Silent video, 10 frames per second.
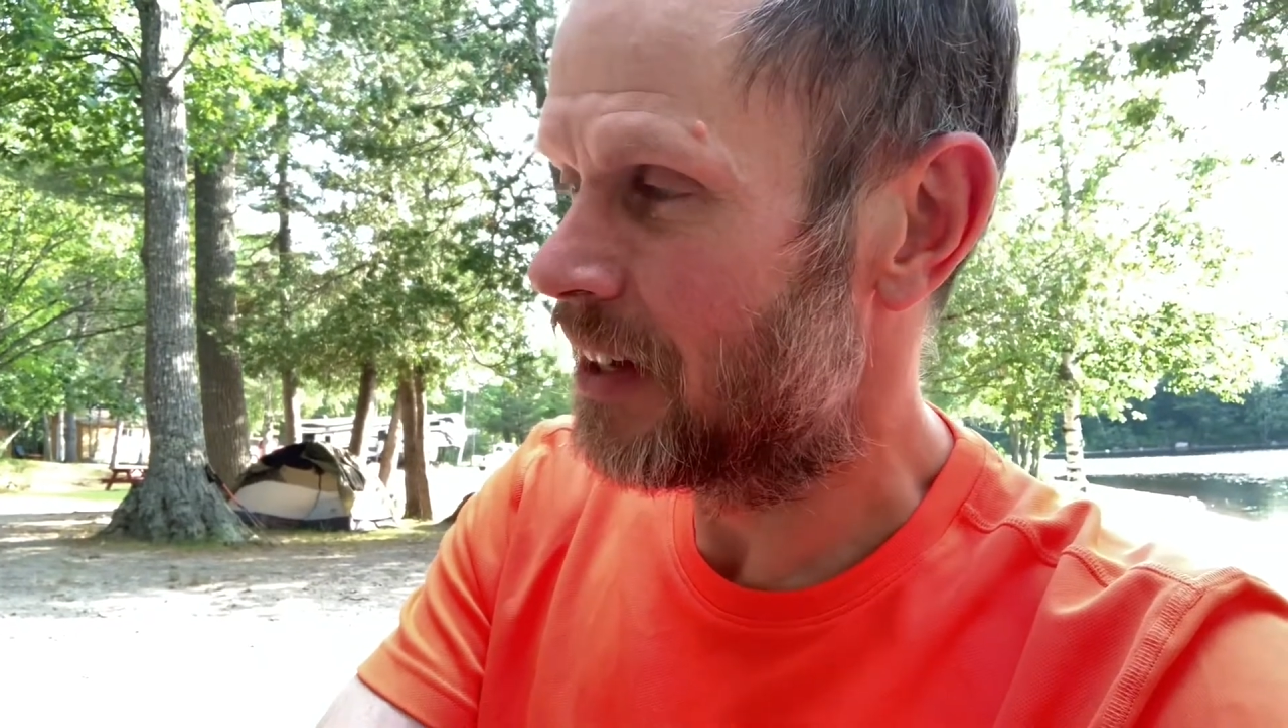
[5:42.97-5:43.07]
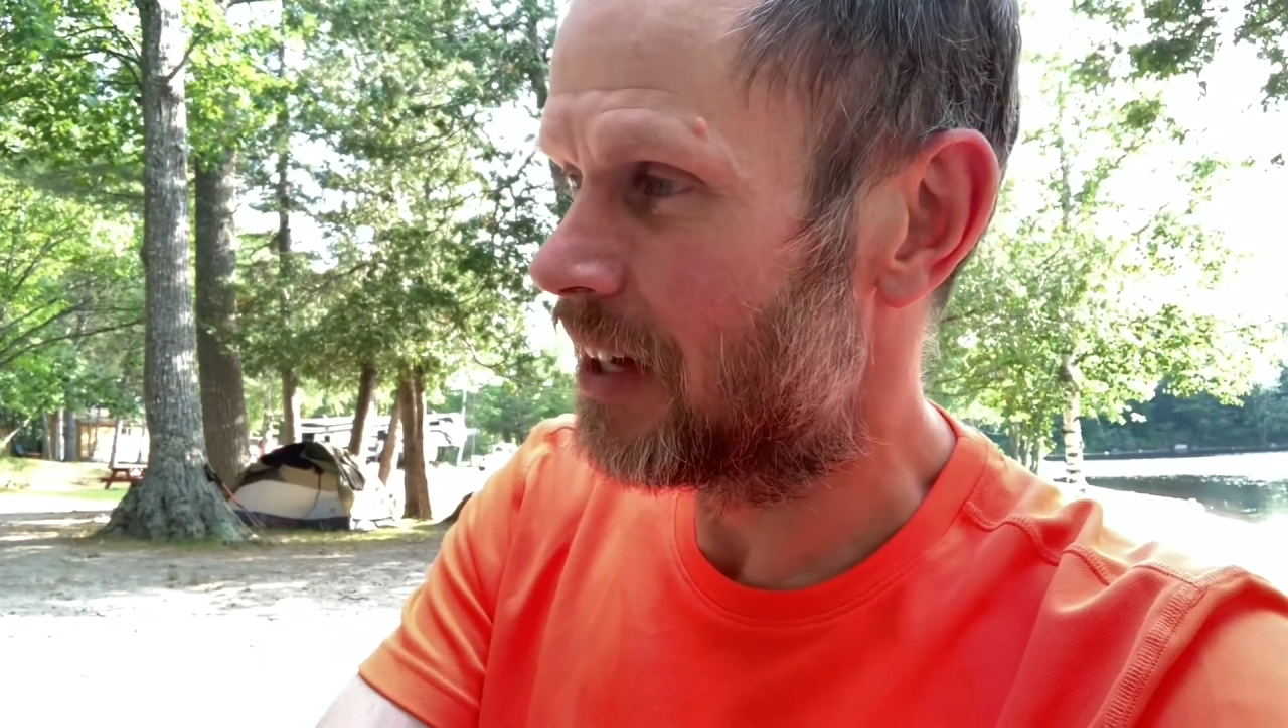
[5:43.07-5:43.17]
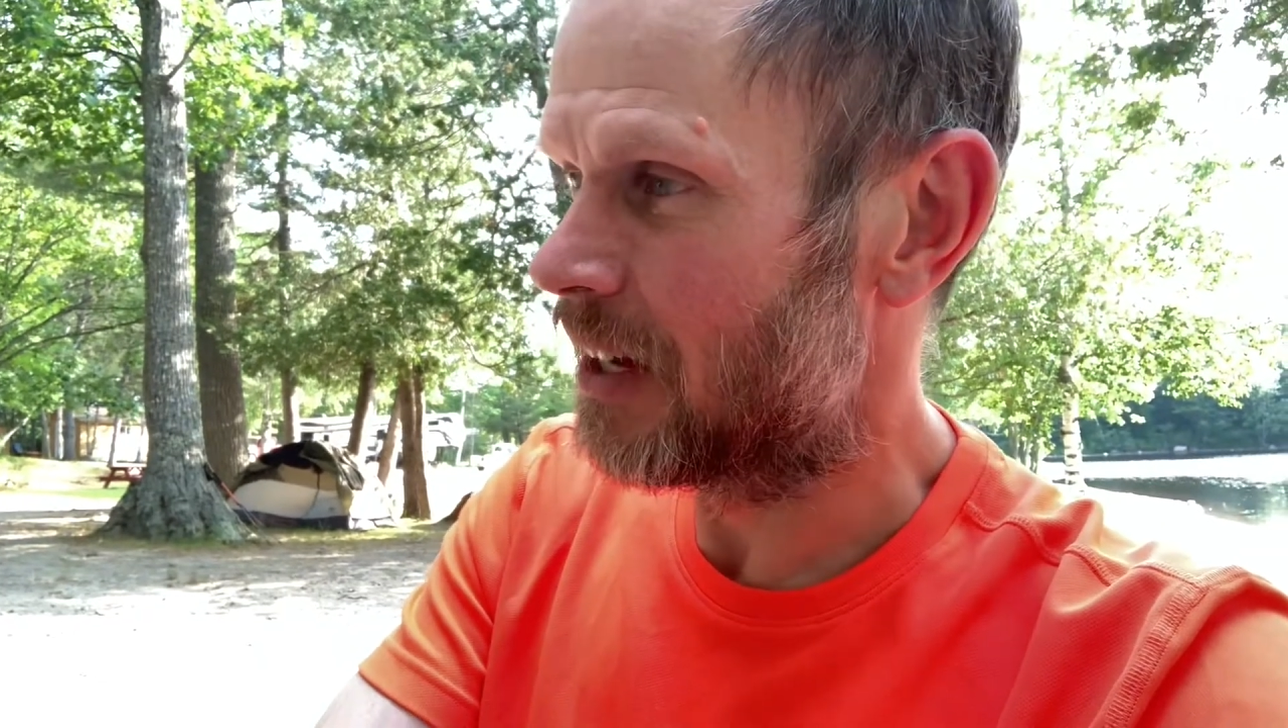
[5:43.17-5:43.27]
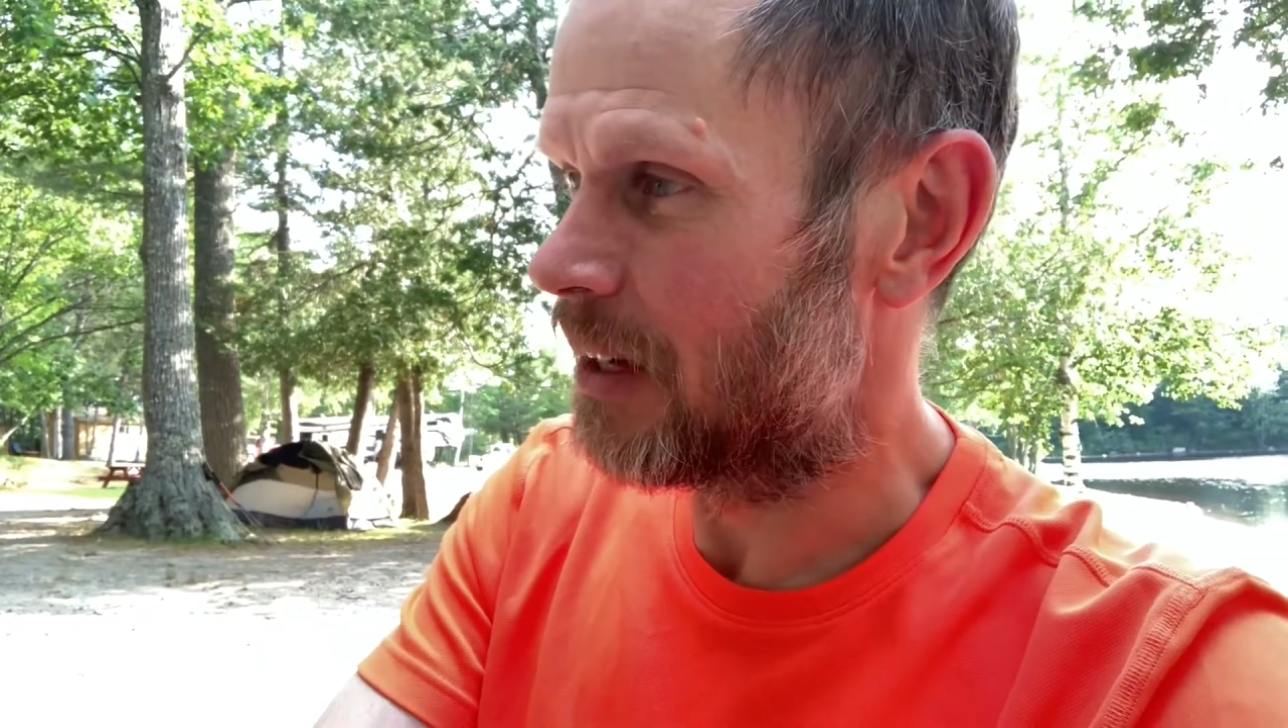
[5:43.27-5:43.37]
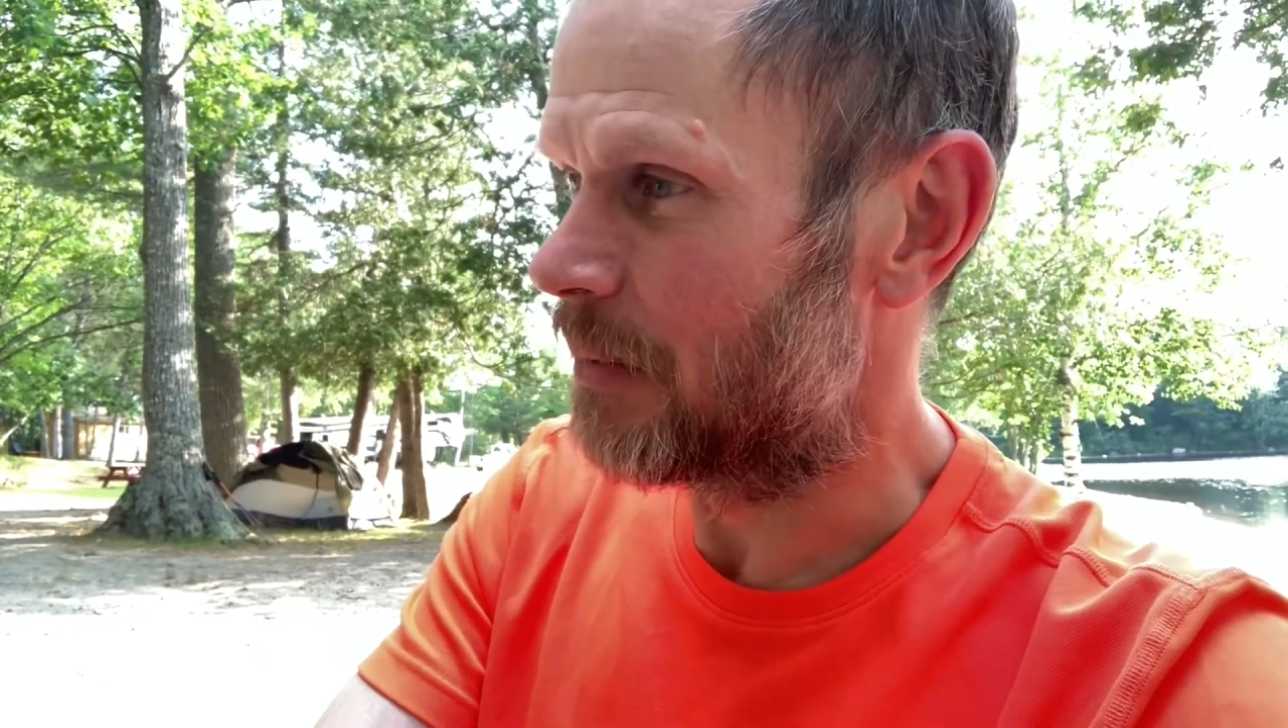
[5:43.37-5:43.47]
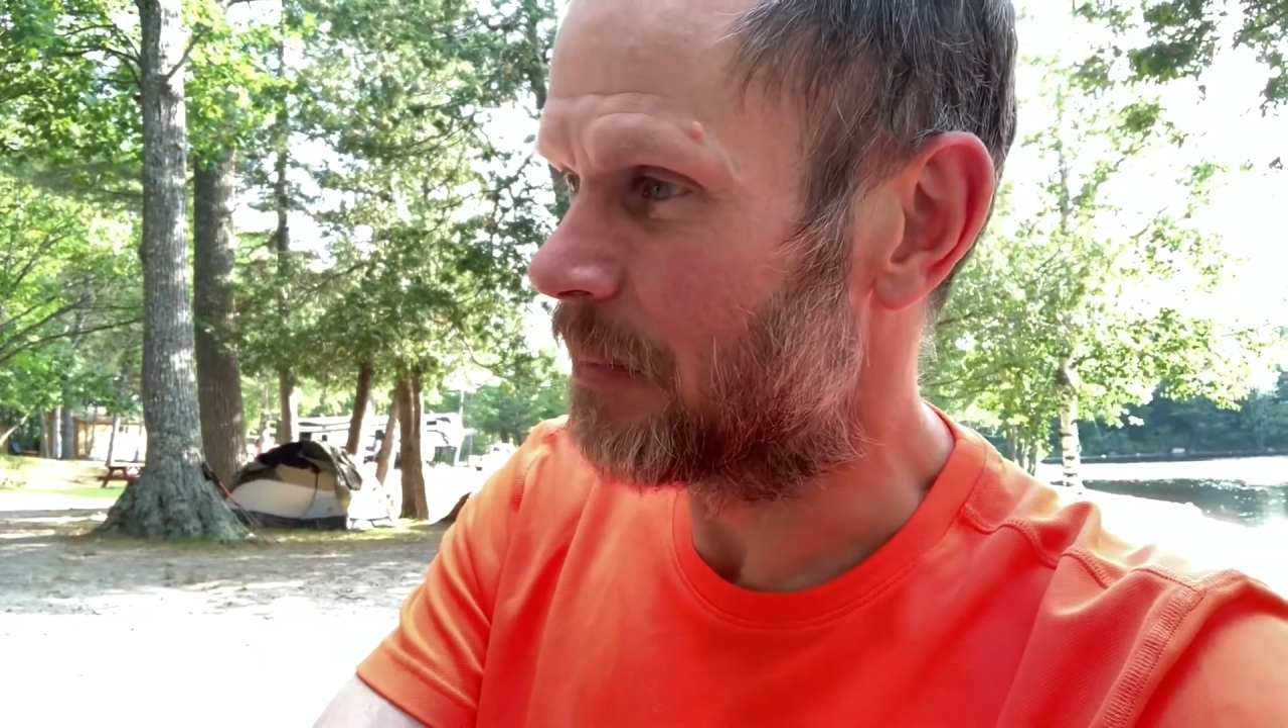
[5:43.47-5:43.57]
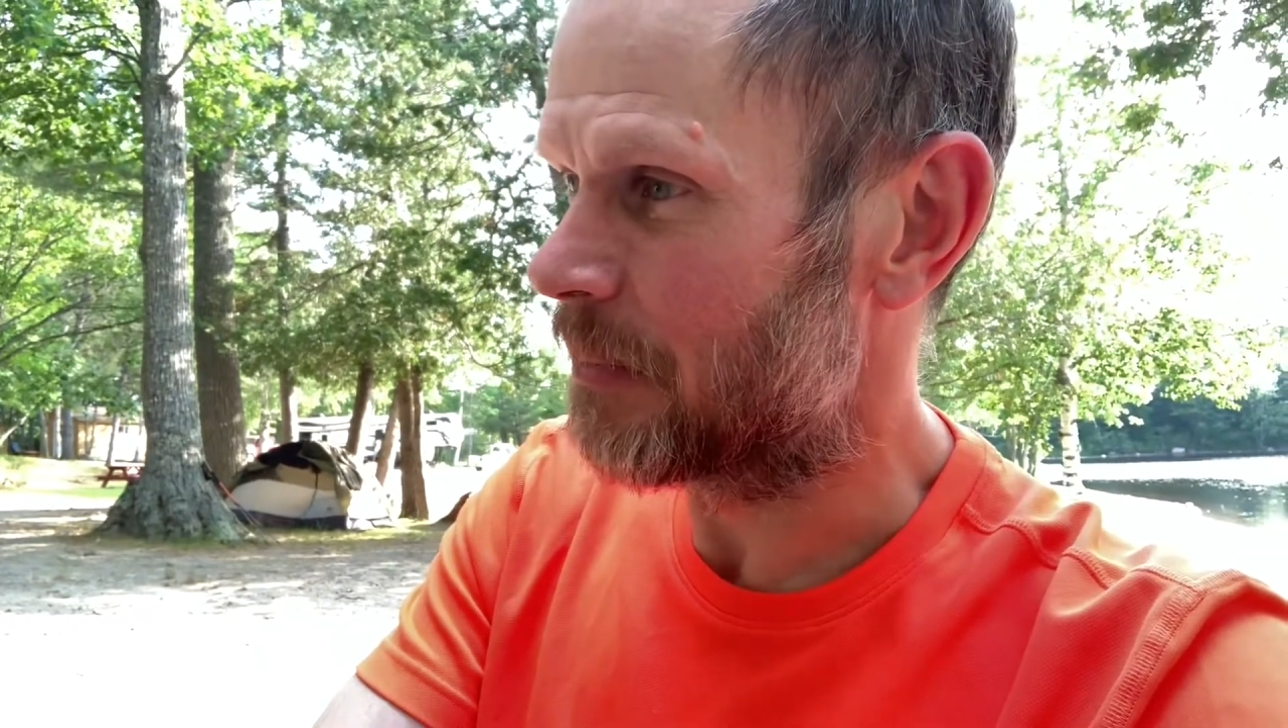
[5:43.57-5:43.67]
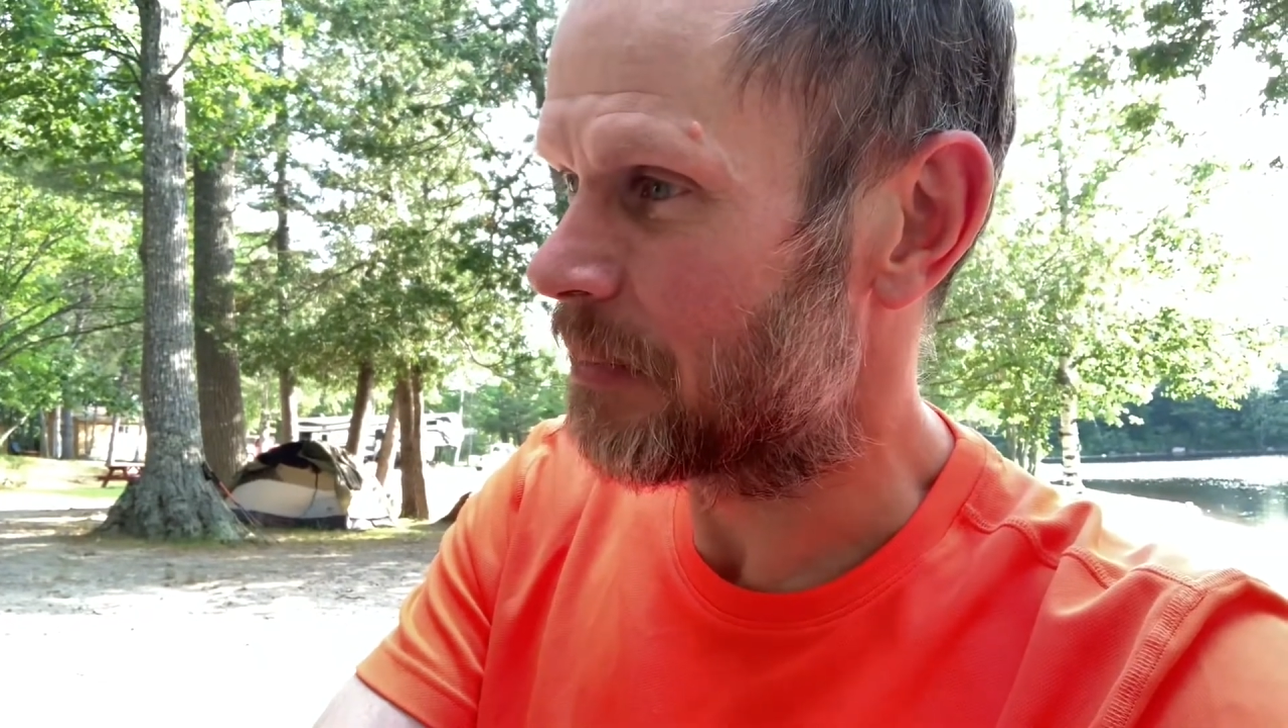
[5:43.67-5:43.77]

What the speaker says: I